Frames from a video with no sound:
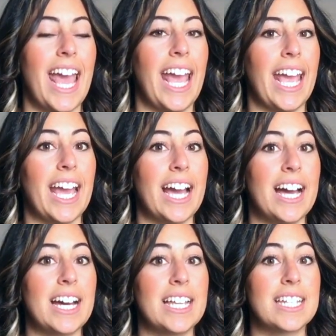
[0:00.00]

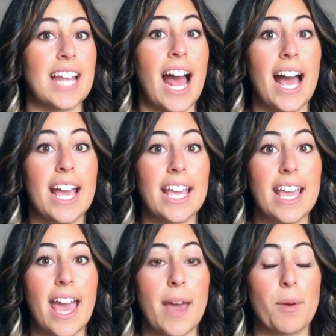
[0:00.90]
And
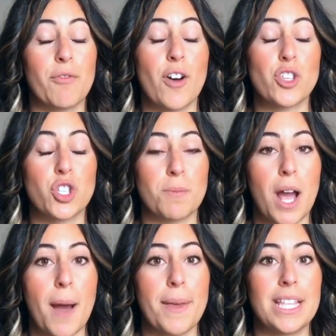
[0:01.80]
I am a foster
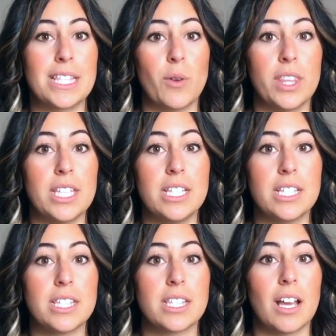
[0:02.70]
mom, and so
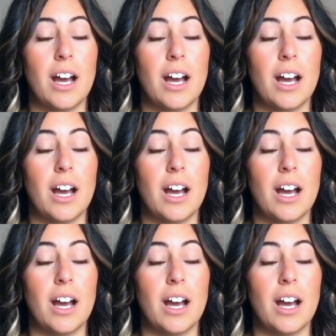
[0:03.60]
this